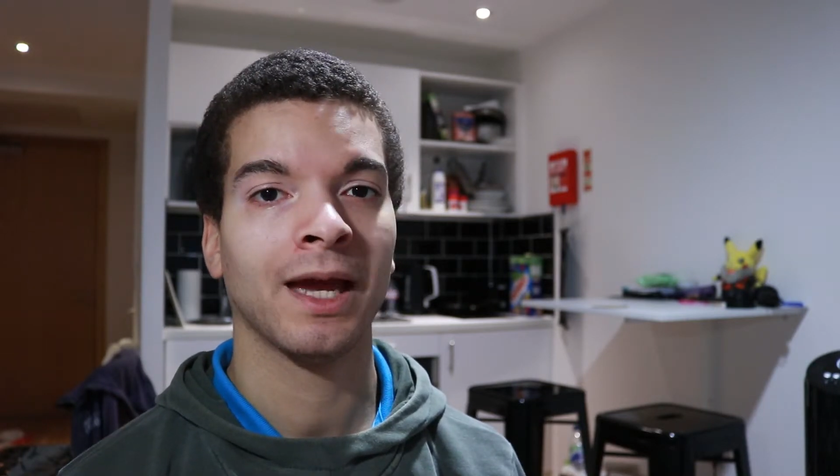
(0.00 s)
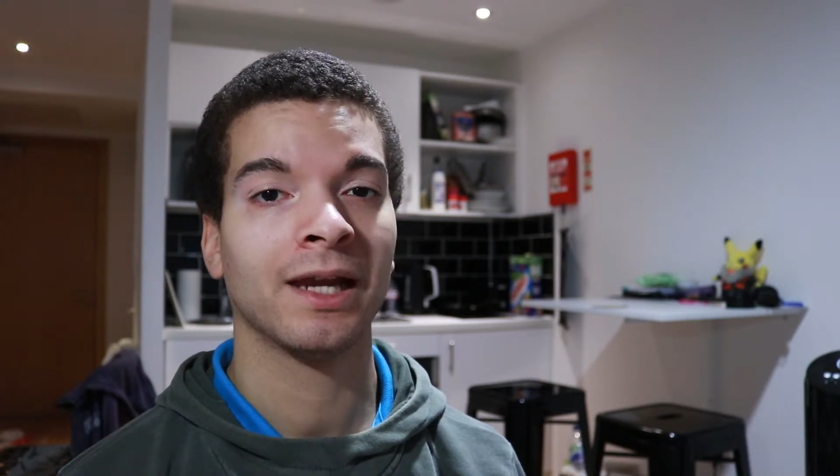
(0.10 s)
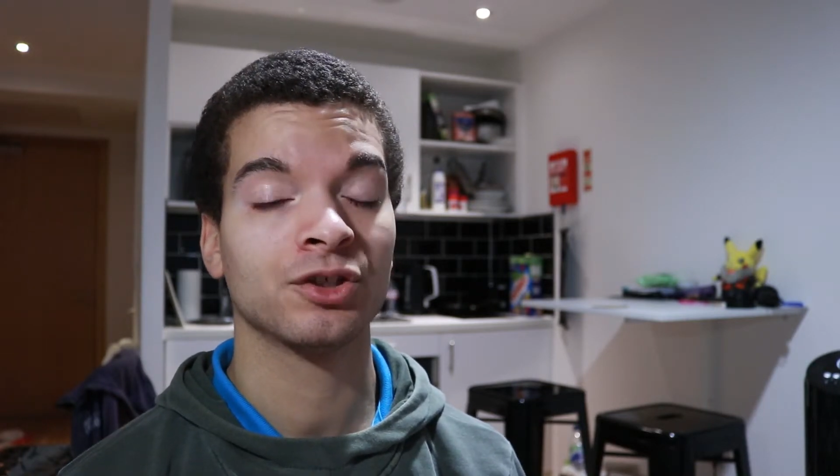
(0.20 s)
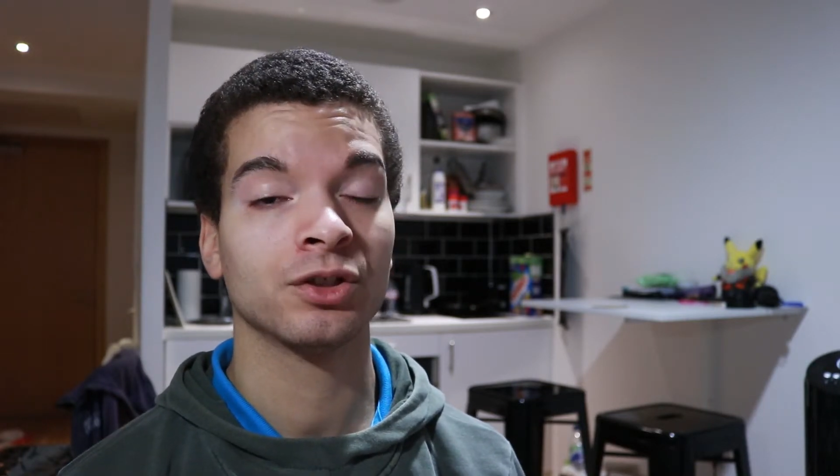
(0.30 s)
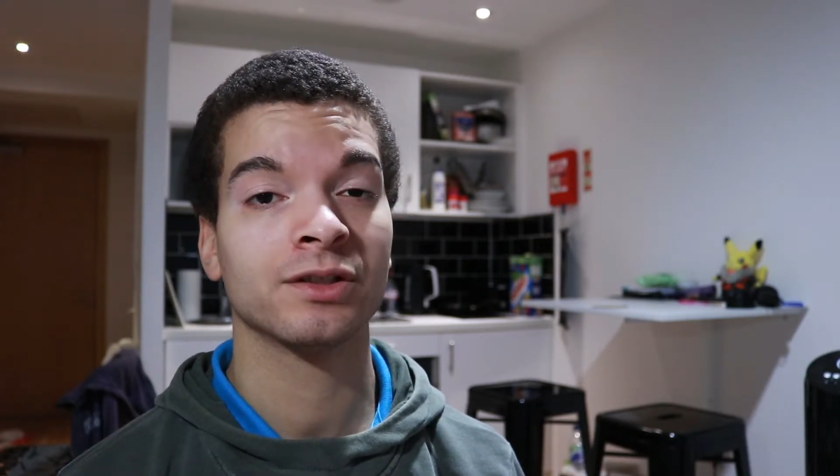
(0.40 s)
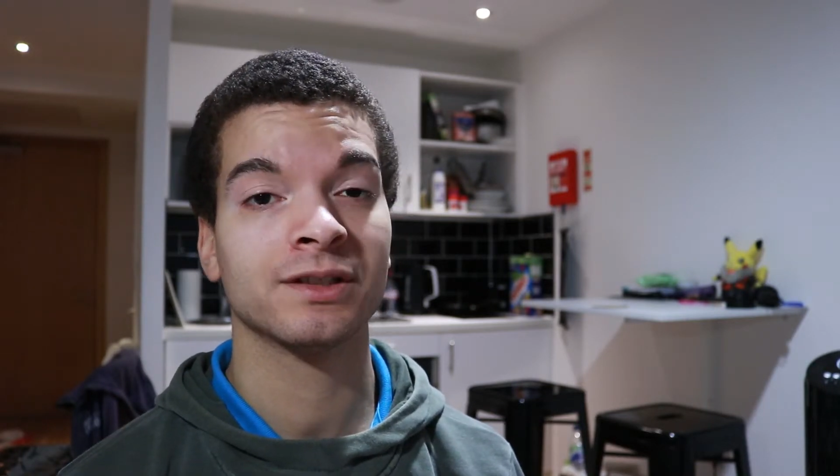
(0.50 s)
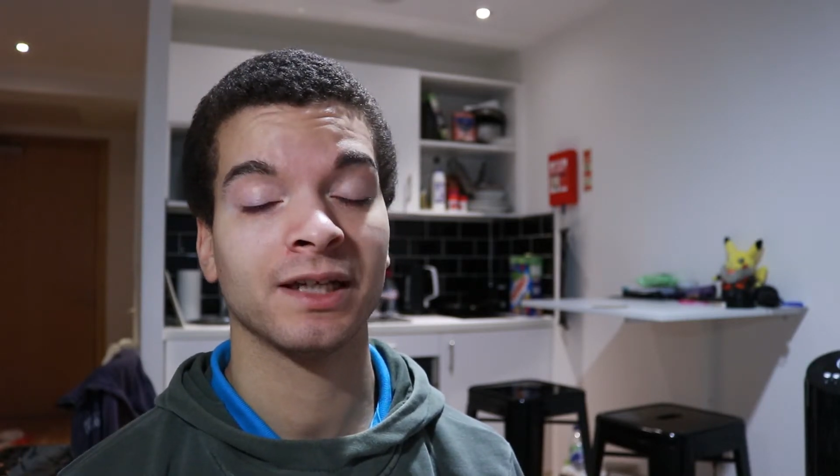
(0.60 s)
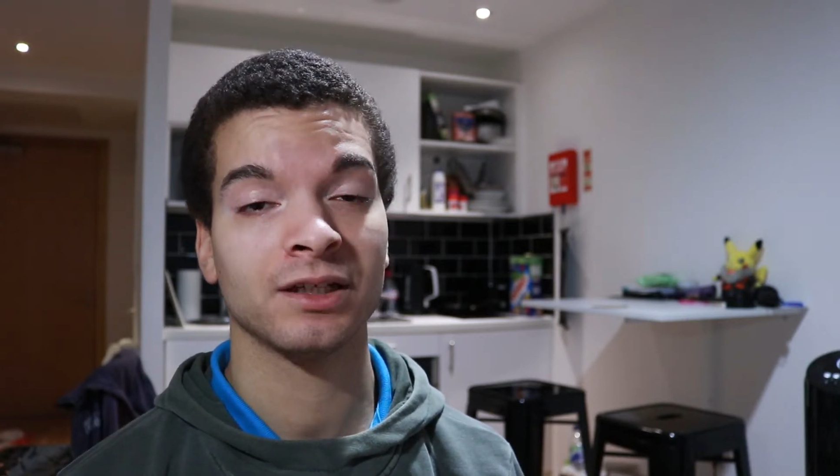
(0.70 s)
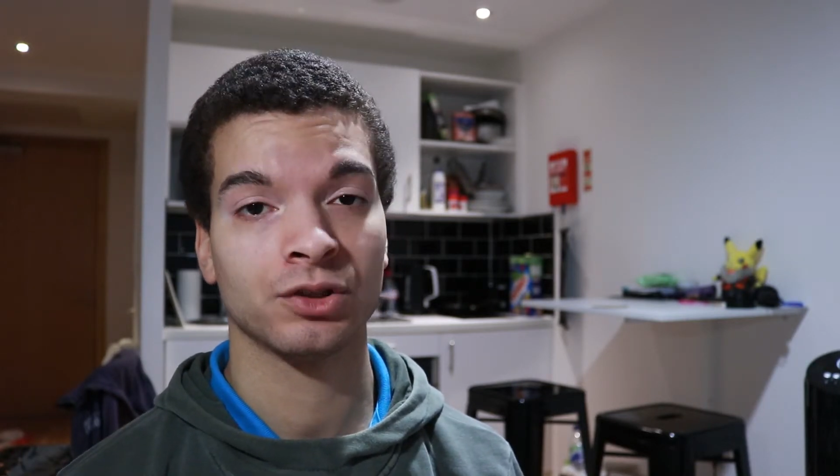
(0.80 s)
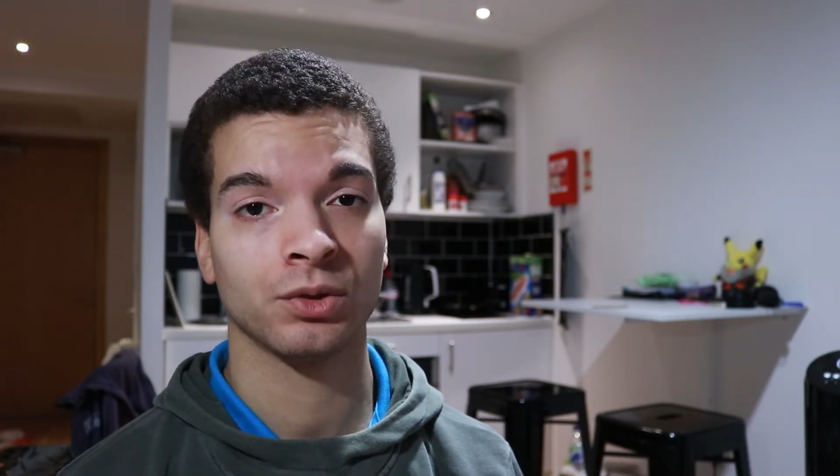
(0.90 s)
and it shouldn't
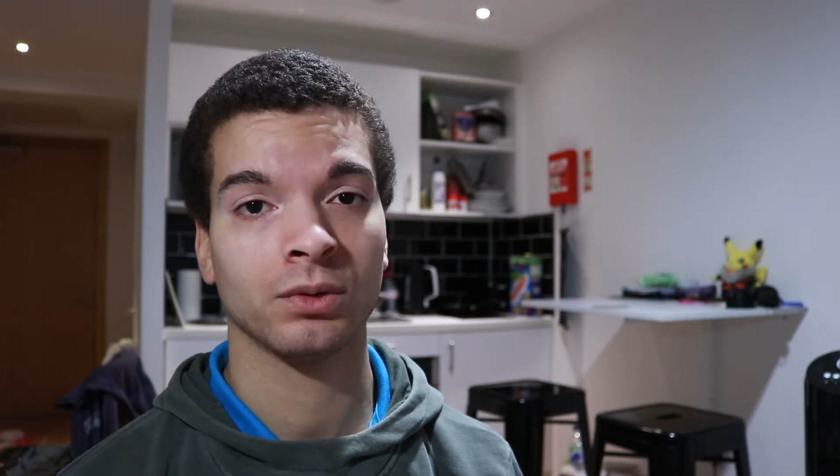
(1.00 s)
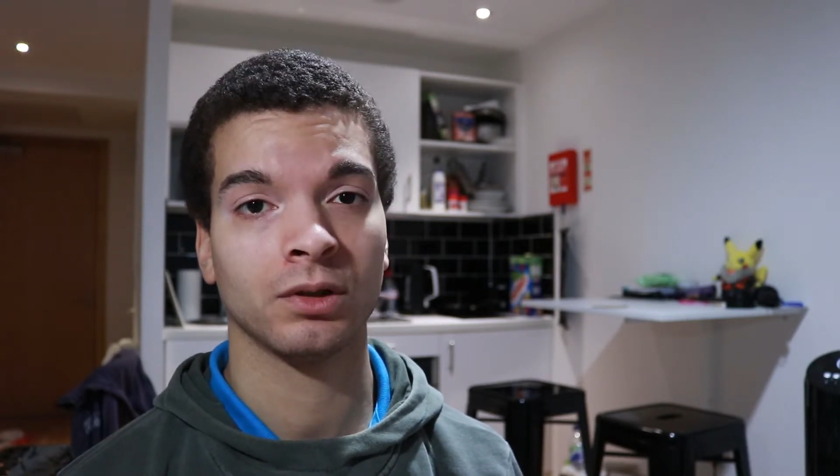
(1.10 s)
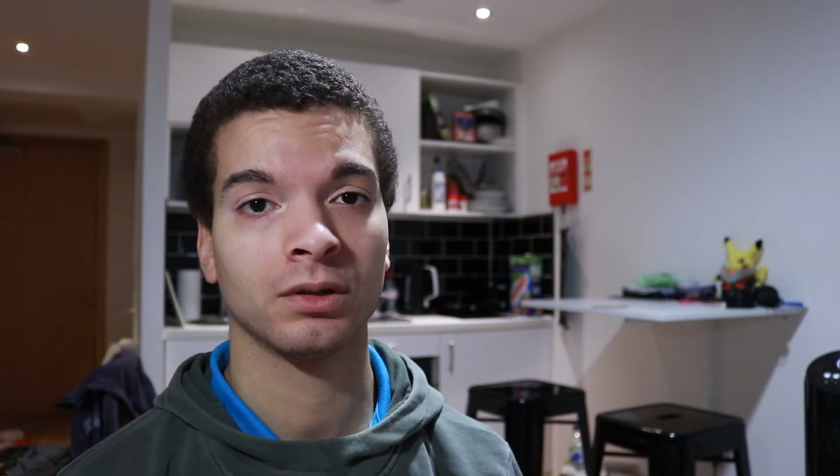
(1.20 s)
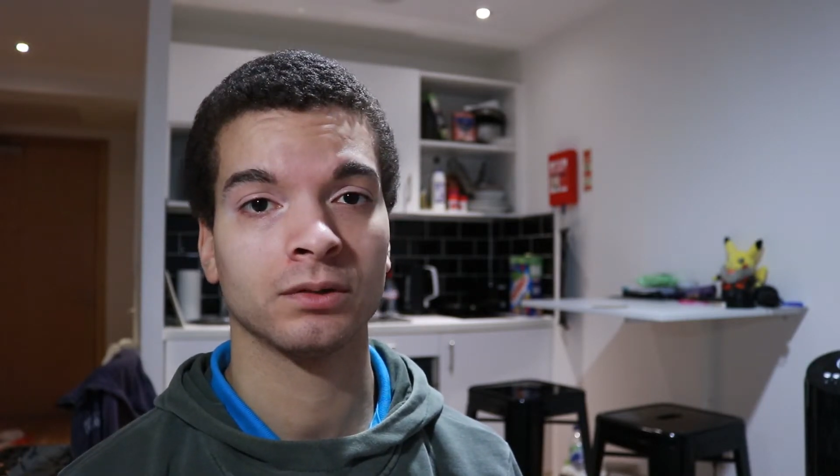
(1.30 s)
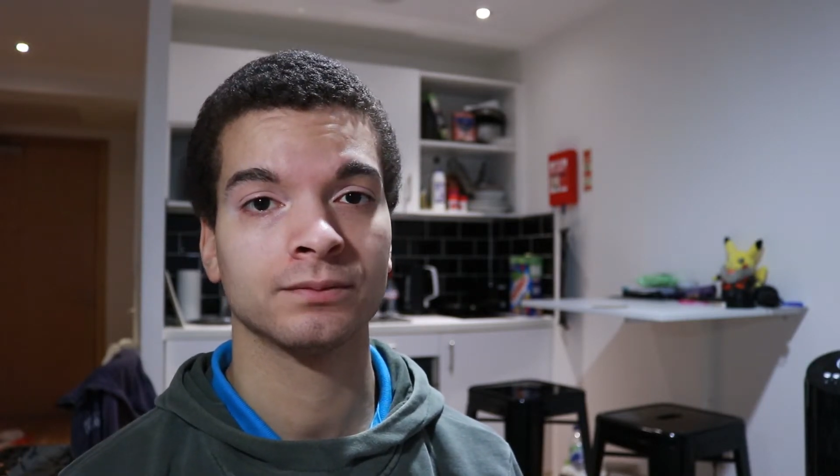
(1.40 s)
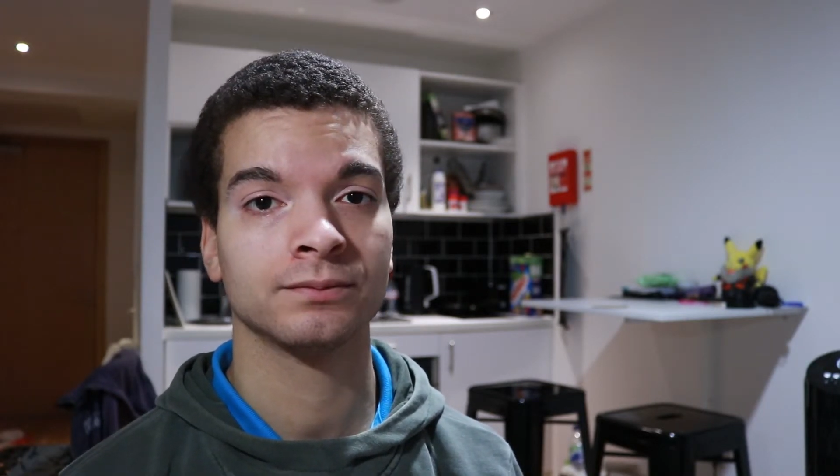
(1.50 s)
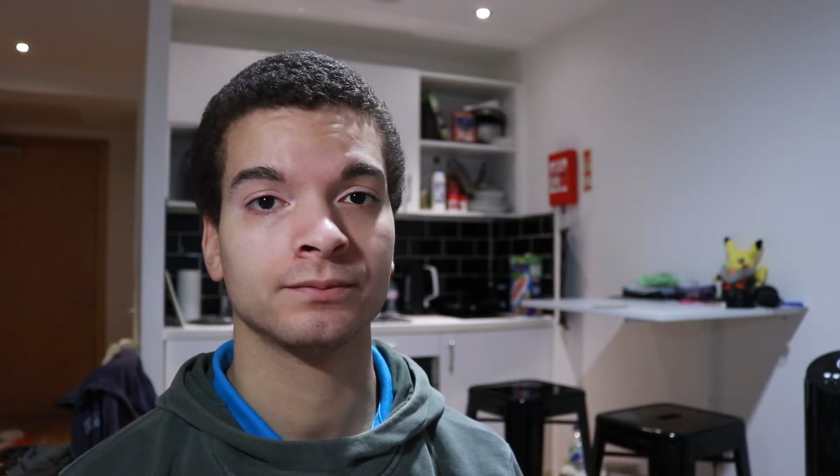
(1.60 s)
take too long.